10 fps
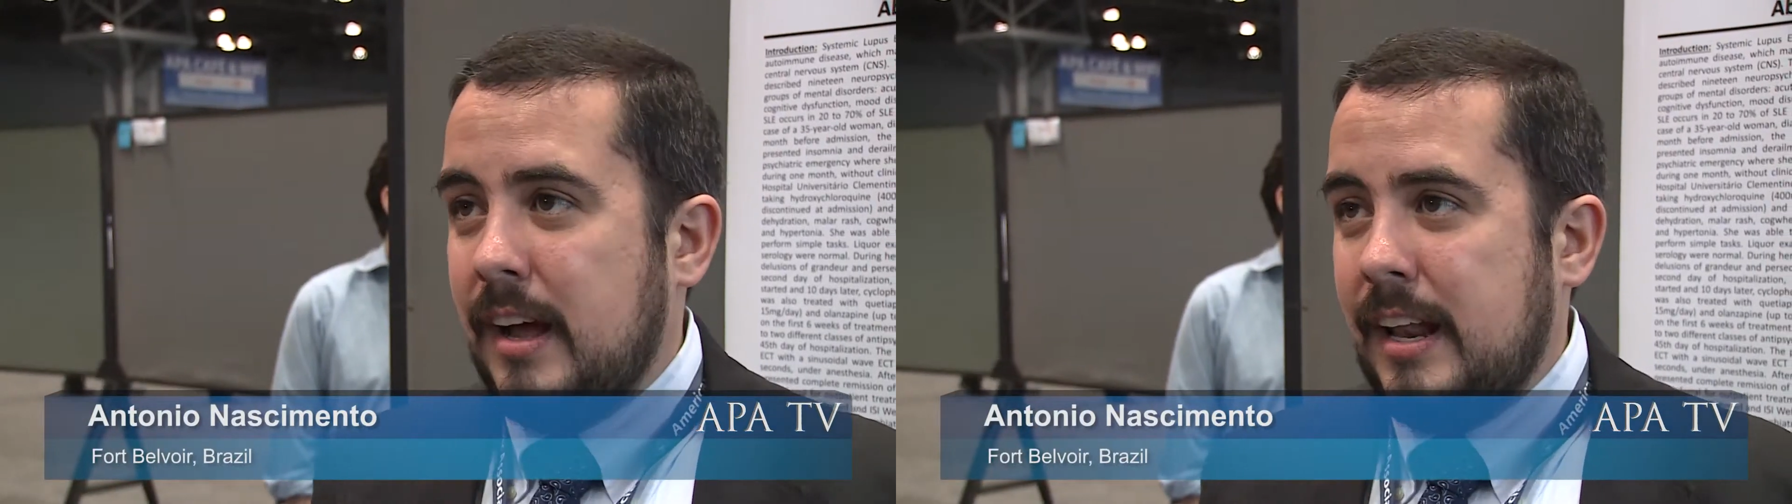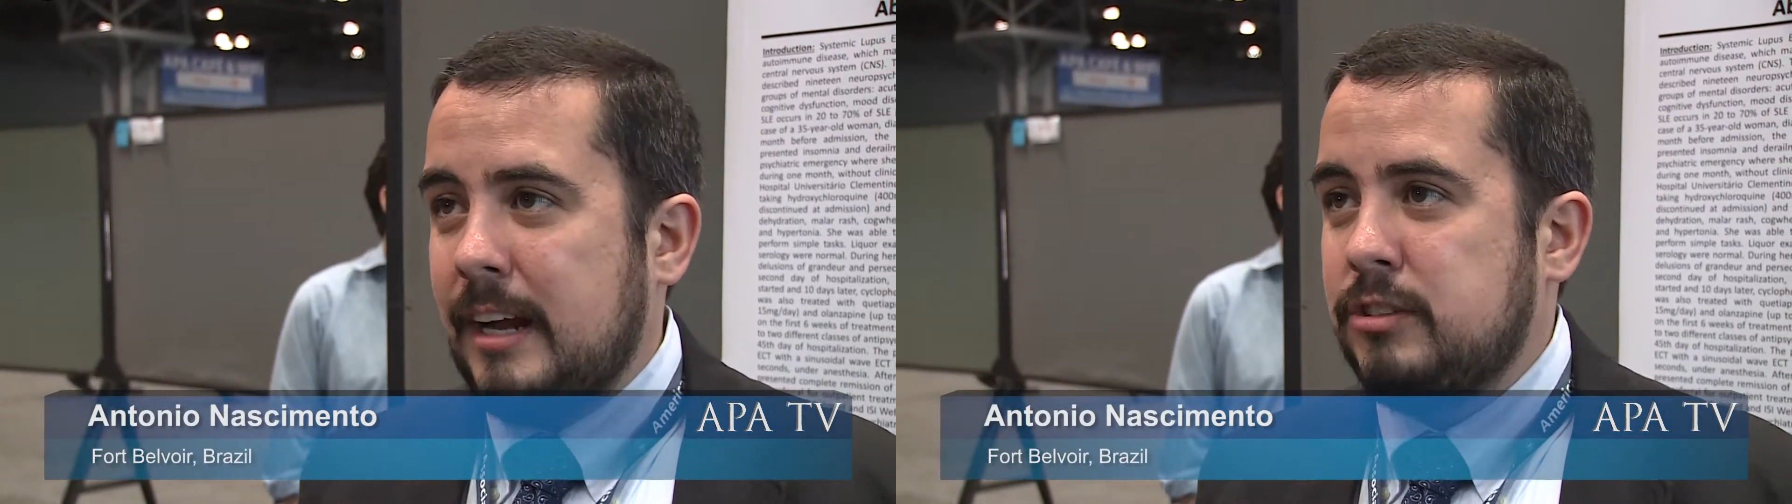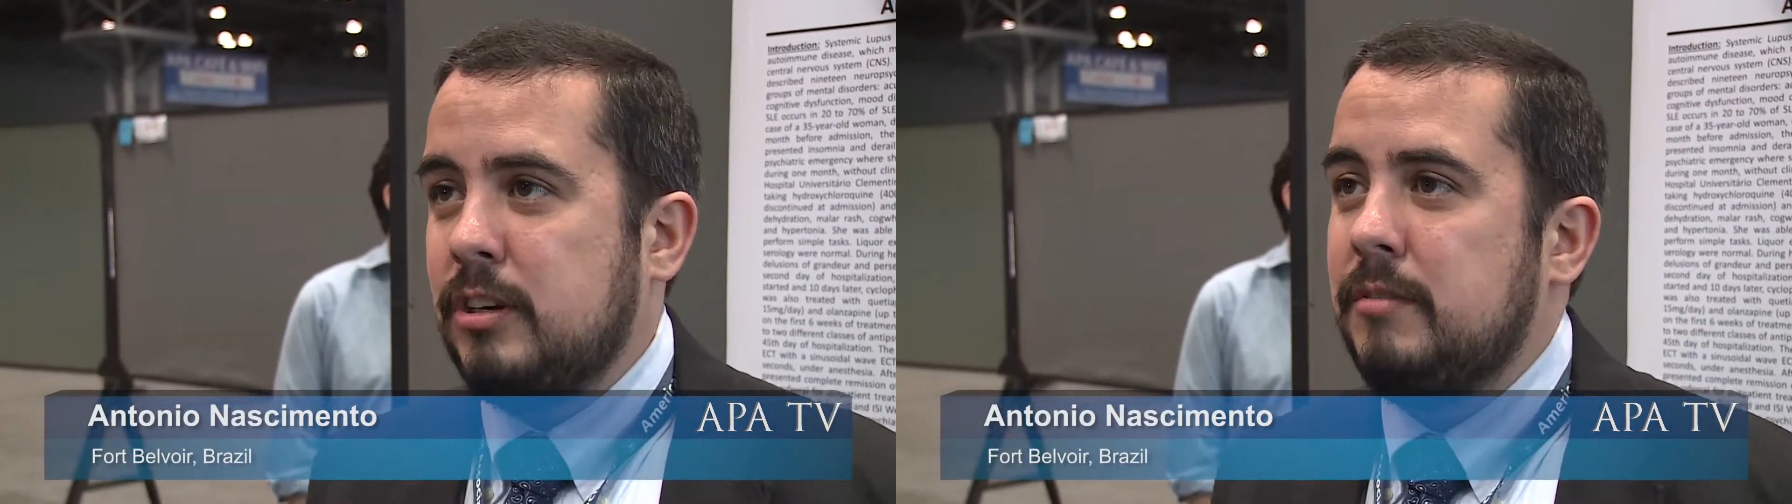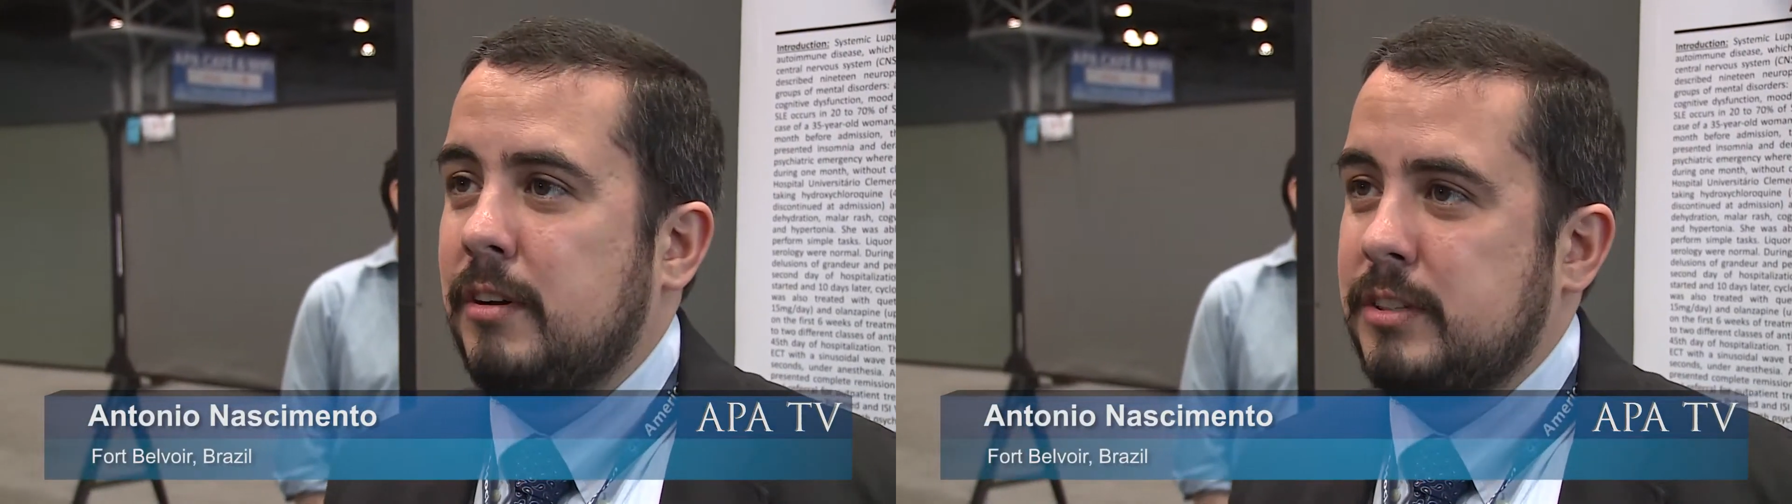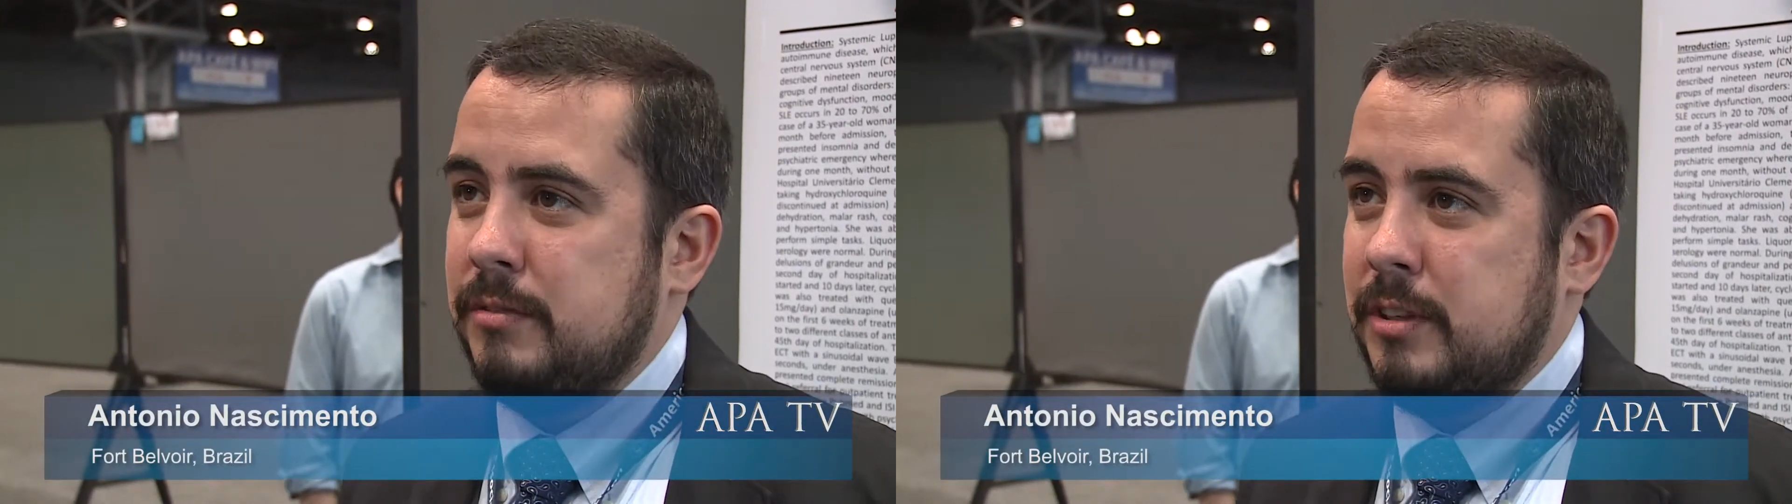
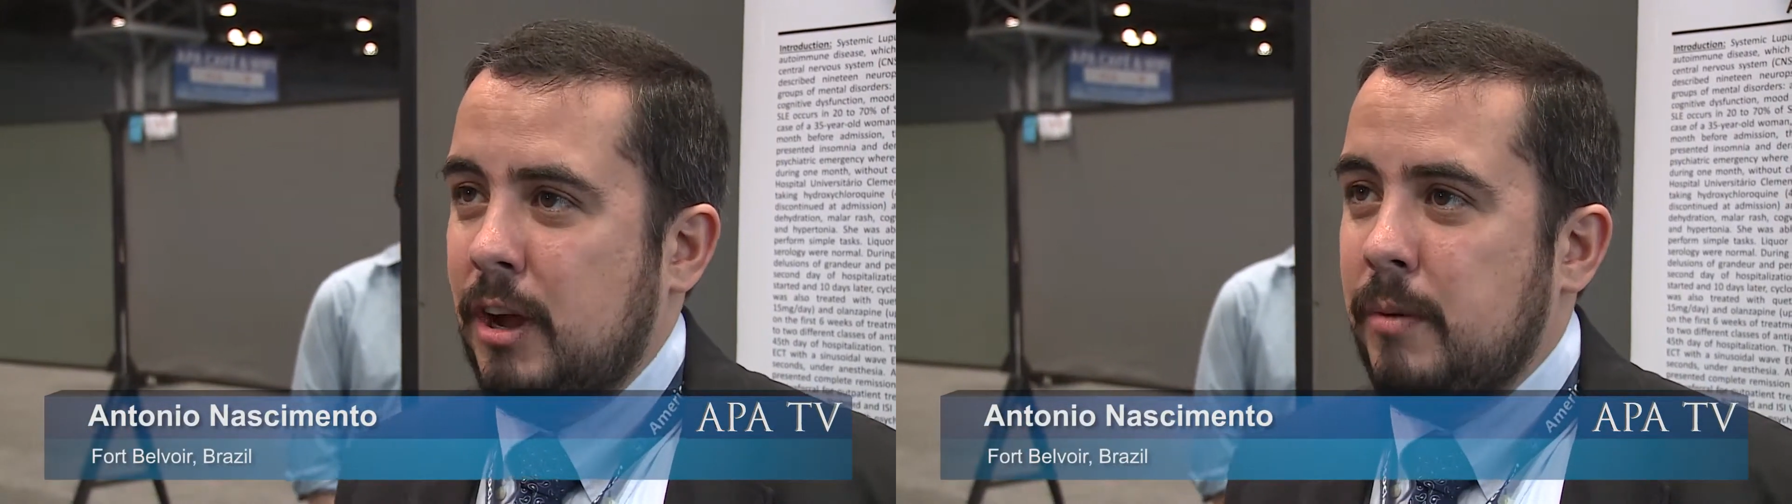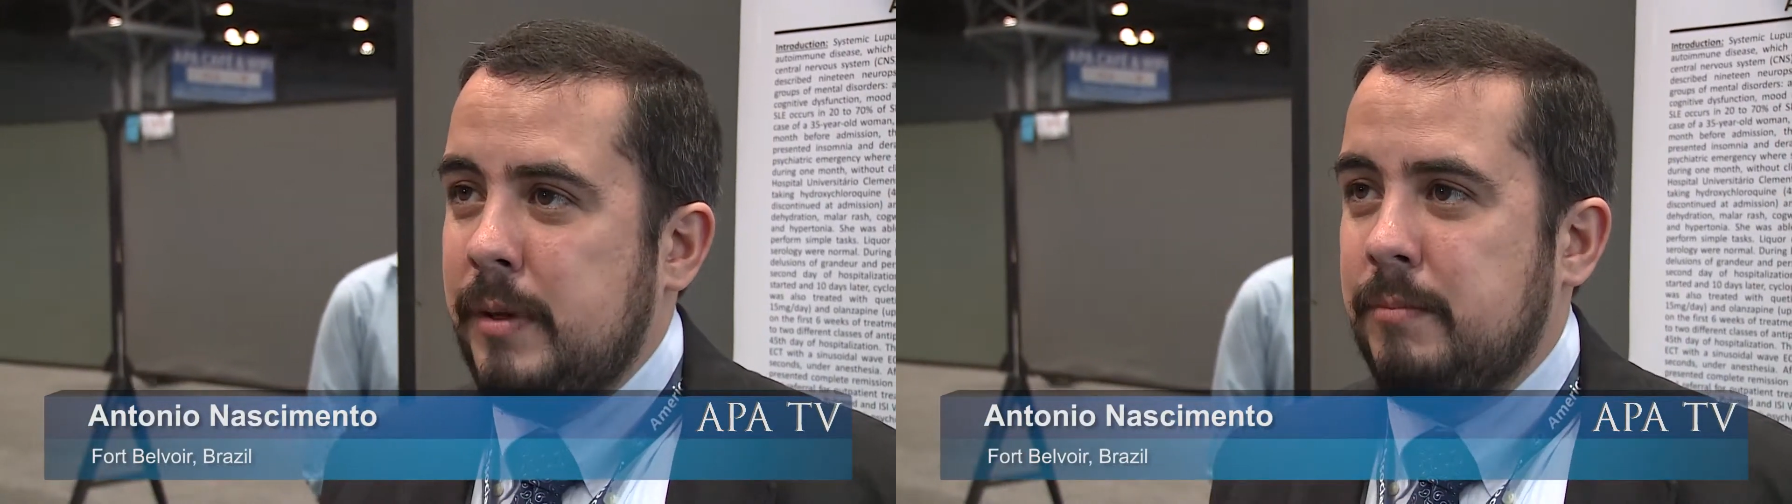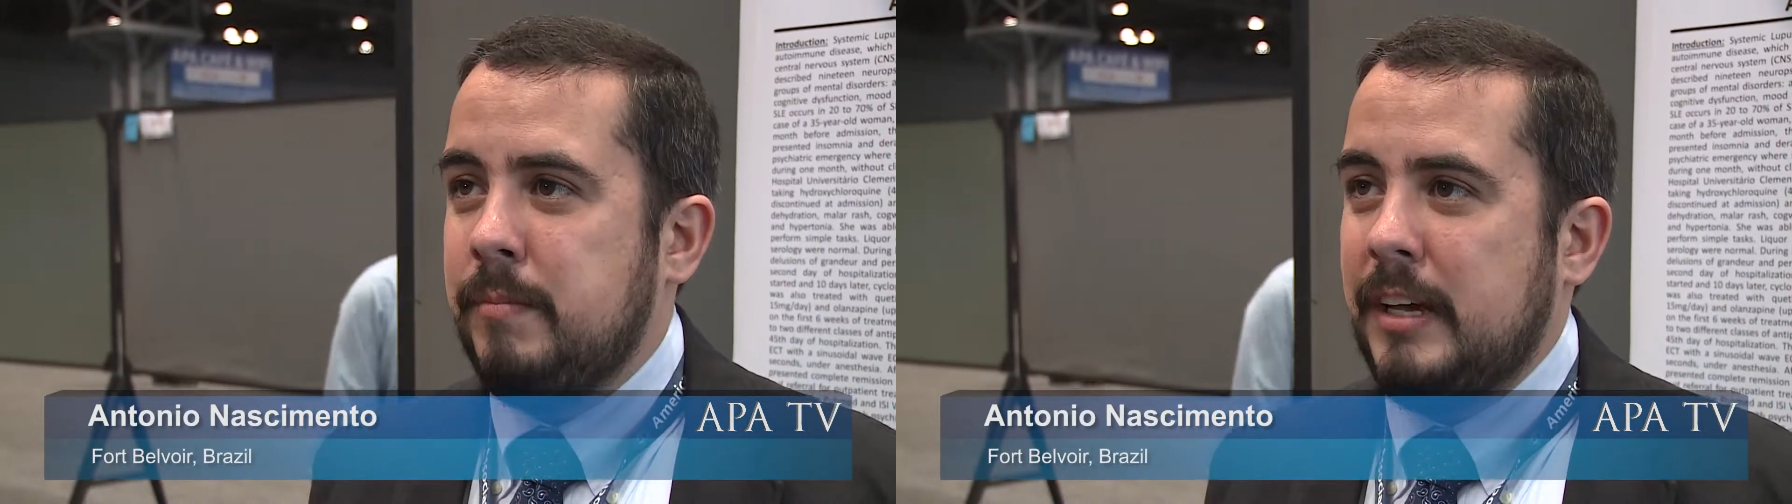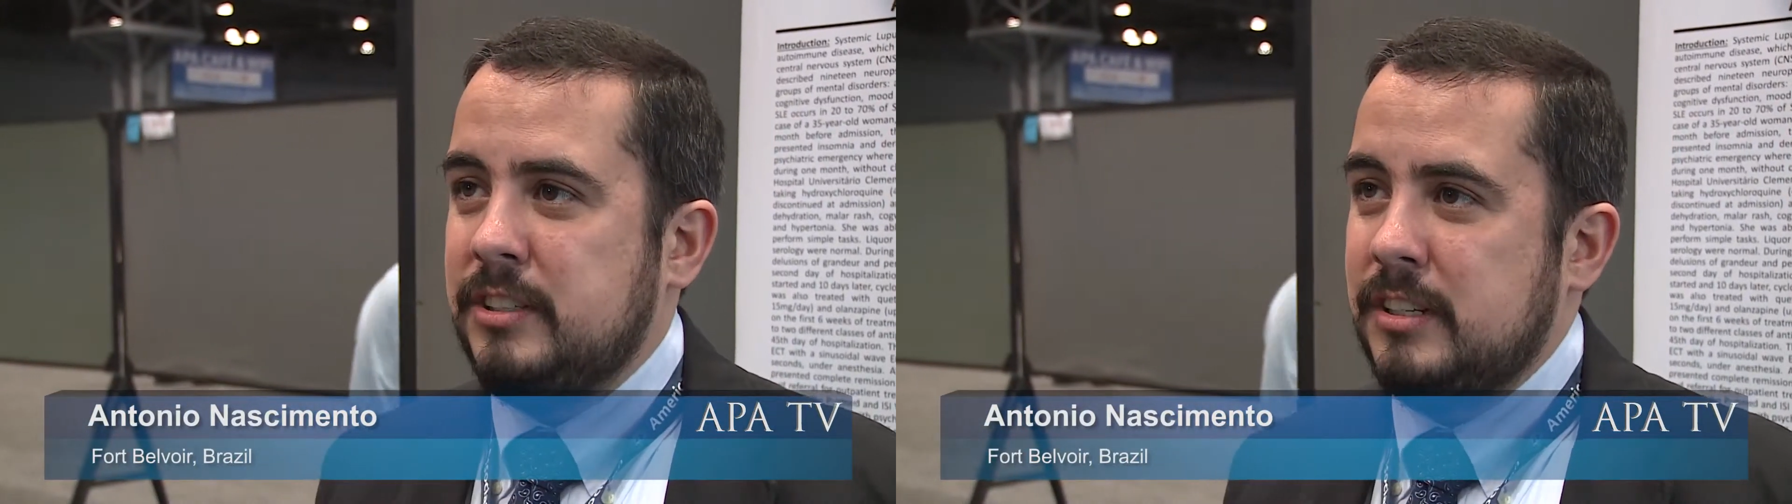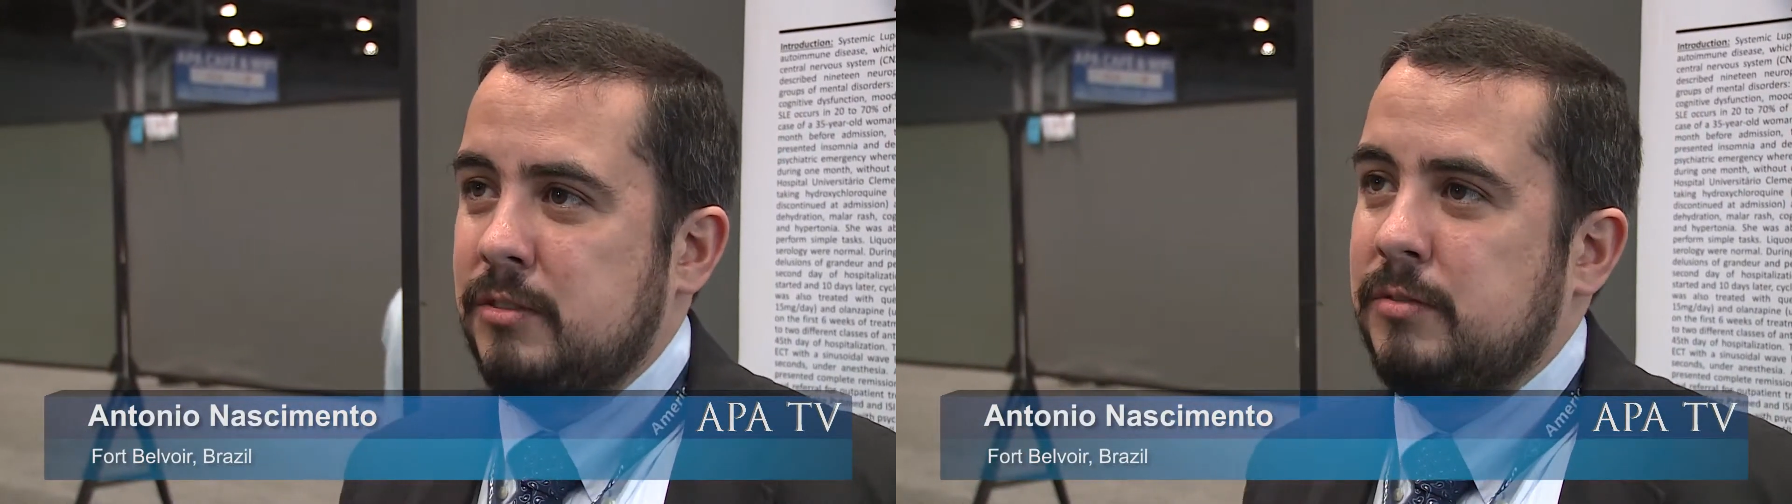electroconvulsive therapy in
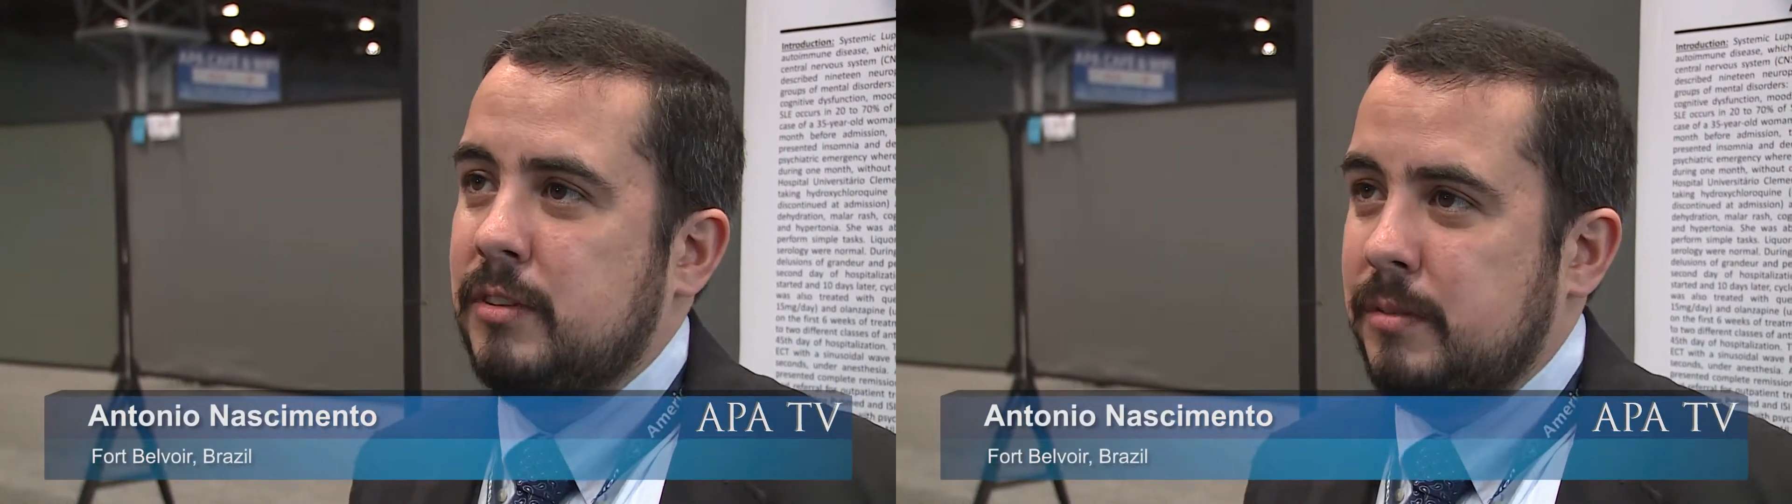patients with